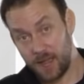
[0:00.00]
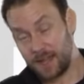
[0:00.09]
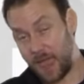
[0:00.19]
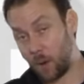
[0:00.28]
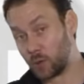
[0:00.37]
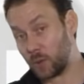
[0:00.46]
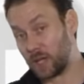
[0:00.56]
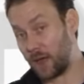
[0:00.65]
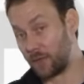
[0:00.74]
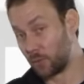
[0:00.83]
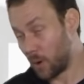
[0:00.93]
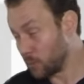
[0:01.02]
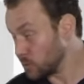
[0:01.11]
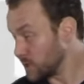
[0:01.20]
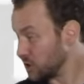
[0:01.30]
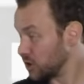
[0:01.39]
Now we're doing another 1
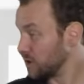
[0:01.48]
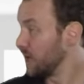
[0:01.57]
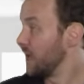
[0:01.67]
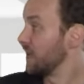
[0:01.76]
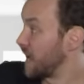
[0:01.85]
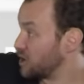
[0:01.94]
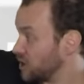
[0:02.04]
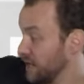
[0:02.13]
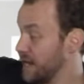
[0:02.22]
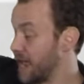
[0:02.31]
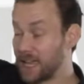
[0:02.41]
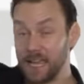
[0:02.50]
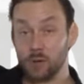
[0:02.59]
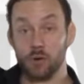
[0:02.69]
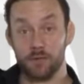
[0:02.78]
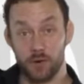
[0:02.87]
rotation, catching the neck in a
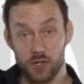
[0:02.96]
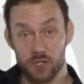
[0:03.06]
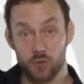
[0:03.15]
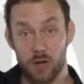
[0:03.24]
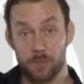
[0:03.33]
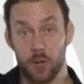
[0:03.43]
reverse grip.